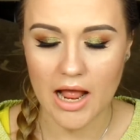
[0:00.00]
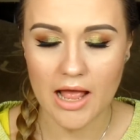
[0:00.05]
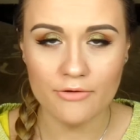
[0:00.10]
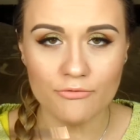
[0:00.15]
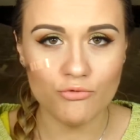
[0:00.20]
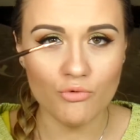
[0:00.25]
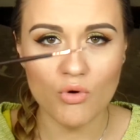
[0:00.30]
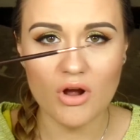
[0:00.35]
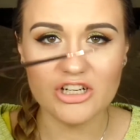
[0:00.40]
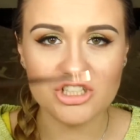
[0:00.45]

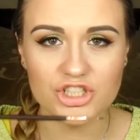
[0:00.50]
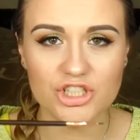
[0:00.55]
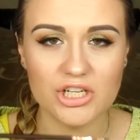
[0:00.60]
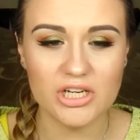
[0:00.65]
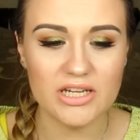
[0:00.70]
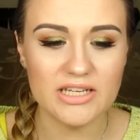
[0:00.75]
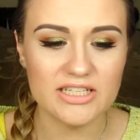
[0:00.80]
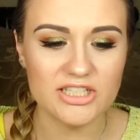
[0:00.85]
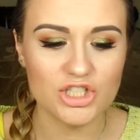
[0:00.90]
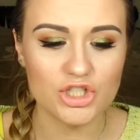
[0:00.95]
I've washed
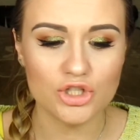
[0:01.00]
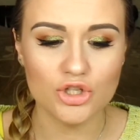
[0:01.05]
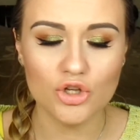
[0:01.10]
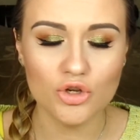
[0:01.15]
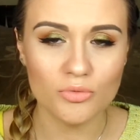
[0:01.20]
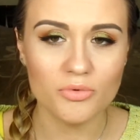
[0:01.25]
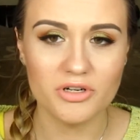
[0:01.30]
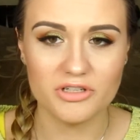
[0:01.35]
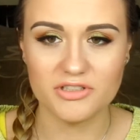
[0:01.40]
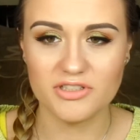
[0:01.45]
these
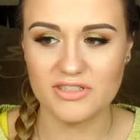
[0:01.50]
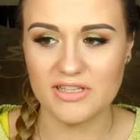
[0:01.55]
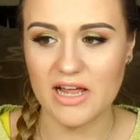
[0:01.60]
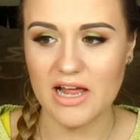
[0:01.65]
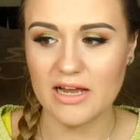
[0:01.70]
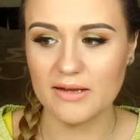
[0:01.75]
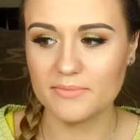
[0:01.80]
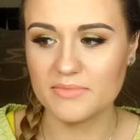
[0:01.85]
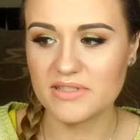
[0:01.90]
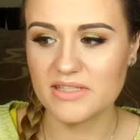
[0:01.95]
numerous
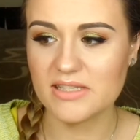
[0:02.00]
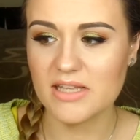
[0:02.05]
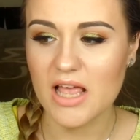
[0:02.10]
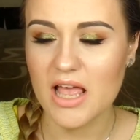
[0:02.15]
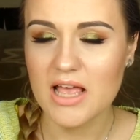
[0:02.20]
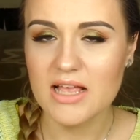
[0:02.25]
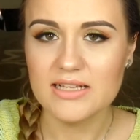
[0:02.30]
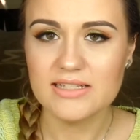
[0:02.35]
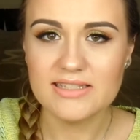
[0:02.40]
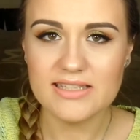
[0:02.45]
times.
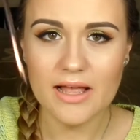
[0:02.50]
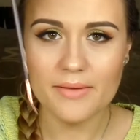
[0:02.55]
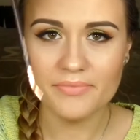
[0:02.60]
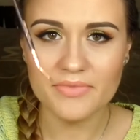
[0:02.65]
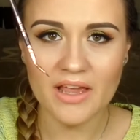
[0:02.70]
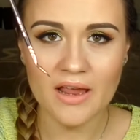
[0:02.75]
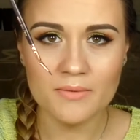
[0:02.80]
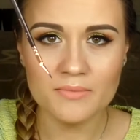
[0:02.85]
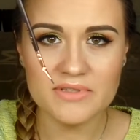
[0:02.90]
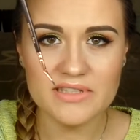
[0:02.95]

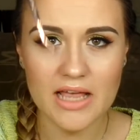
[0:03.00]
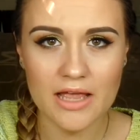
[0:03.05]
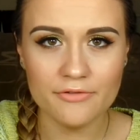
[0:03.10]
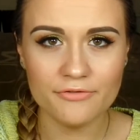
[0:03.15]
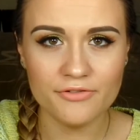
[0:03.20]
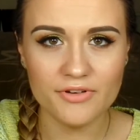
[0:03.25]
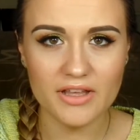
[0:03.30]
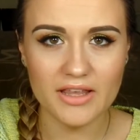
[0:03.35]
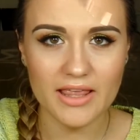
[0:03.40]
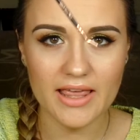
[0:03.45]
Sometimes I
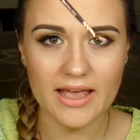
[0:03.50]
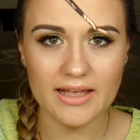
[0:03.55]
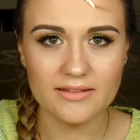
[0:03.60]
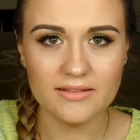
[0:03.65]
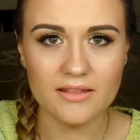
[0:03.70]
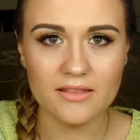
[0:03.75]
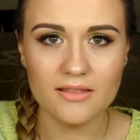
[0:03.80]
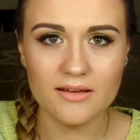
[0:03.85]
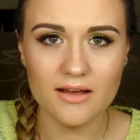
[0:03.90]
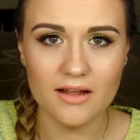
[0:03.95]

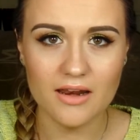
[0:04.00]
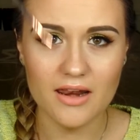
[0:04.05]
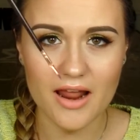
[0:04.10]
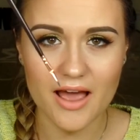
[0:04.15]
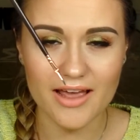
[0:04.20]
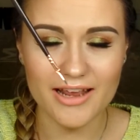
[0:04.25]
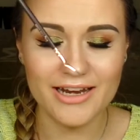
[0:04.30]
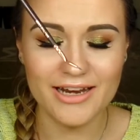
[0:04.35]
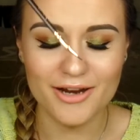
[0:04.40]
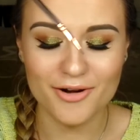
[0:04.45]
forget the
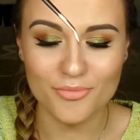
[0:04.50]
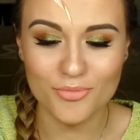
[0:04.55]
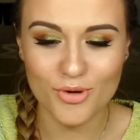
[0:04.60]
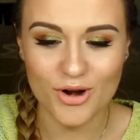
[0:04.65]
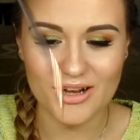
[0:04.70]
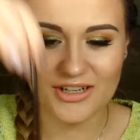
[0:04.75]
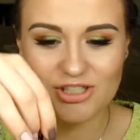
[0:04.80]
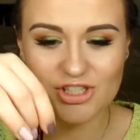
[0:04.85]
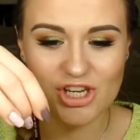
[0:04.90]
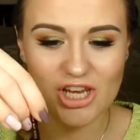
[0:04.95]
liner
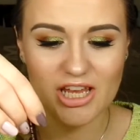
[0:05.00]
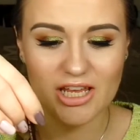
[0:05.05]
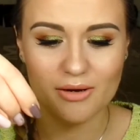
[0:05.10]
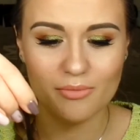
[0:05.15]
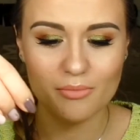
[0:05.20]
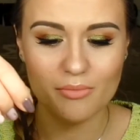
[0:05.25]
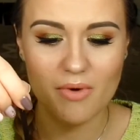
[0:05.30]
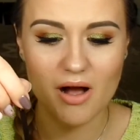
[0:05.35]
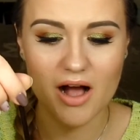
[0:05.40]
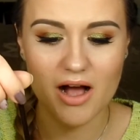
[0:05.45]
brush
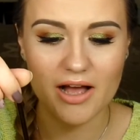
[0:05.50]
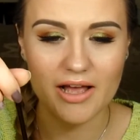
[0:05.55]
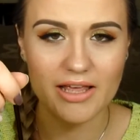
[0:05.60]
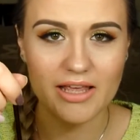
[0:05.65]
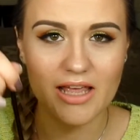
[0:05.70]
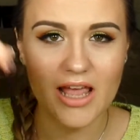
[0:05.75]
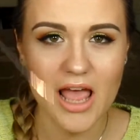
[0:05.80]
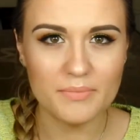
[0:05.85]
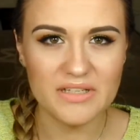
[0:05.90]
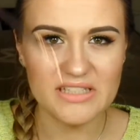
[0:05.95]
in
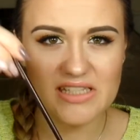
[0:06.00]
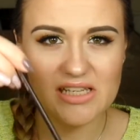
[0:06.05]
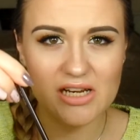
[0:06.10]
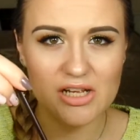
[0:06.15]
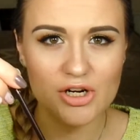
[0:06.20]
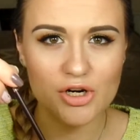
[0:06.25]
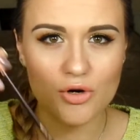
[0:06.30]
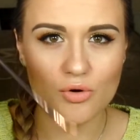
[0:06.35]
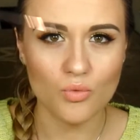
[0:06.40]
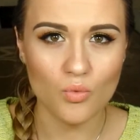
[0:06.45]
my
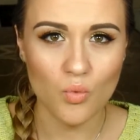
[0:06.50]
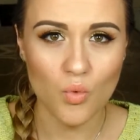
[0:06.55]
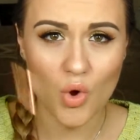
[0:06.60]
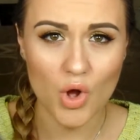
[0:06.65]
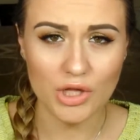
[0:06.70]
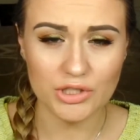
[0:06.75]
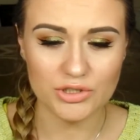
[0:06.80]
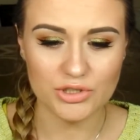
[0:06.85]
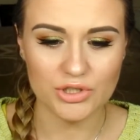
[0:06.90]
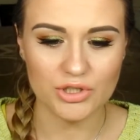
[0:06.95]
micellar
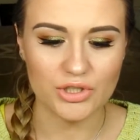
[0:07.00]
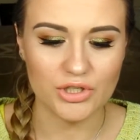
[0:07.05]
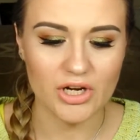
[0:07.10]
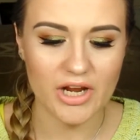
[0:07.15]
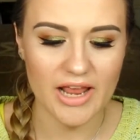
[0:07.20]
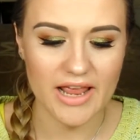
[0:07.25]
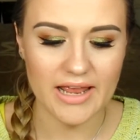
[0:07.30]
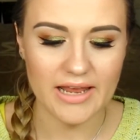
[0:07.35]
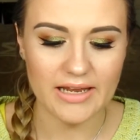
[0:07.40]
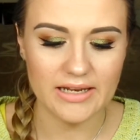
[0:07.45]

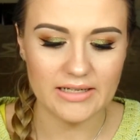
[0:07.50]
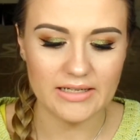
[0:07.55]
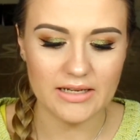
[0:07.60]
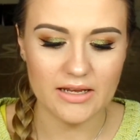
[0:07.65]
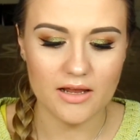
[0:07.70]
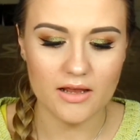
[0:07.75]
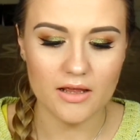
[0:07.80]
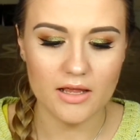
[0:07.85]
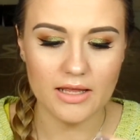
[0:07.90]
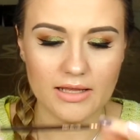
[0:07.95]
water and
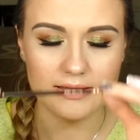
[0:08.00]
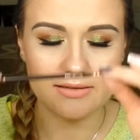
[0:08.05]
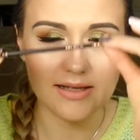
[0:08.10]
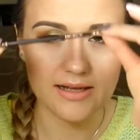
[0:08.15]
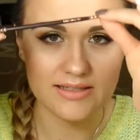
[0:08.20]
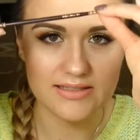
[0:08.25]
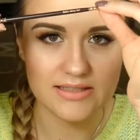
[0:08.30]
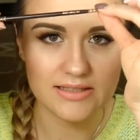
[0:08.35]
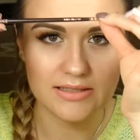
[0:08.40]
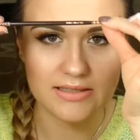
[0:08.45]
it
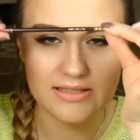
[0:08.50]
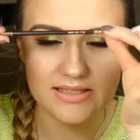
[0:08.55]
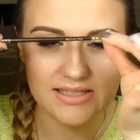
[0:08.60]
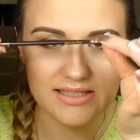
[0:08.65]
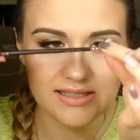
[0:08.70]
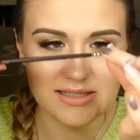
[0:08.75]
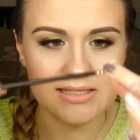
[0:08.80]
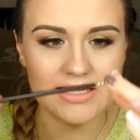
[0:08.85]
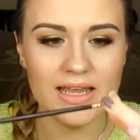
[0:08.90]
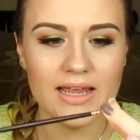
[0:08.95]
doesn't
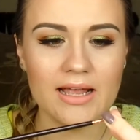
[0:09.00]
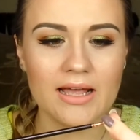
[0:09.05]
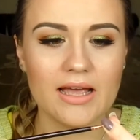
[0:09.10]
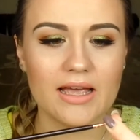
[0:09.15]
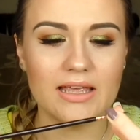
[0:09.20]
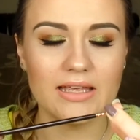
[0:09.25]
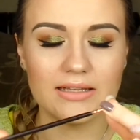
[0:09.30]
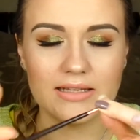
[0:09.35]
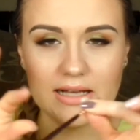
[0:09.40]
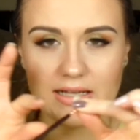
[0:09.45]
stick,
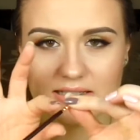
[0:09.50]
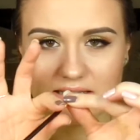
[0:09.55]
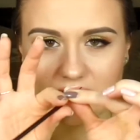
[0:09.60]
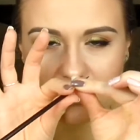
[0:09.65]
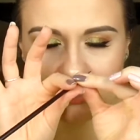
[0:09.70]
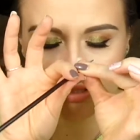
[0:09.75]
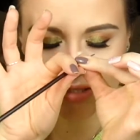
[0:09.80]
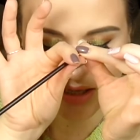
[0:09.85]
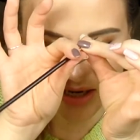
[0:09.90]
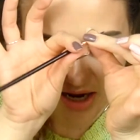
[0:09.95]
it
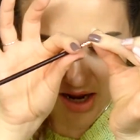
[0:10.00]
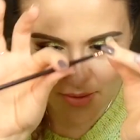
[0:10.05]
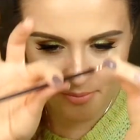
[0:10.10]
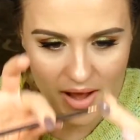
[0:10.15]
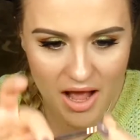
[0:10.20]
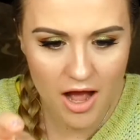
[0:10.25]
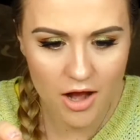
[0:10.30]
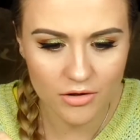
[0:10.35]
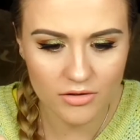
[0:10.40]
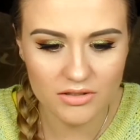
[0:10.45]
doesn't come
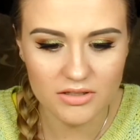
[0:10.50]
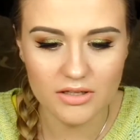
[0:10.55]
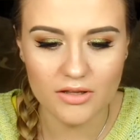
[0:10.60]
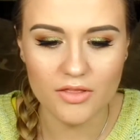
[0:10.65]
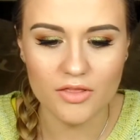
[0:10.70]
out.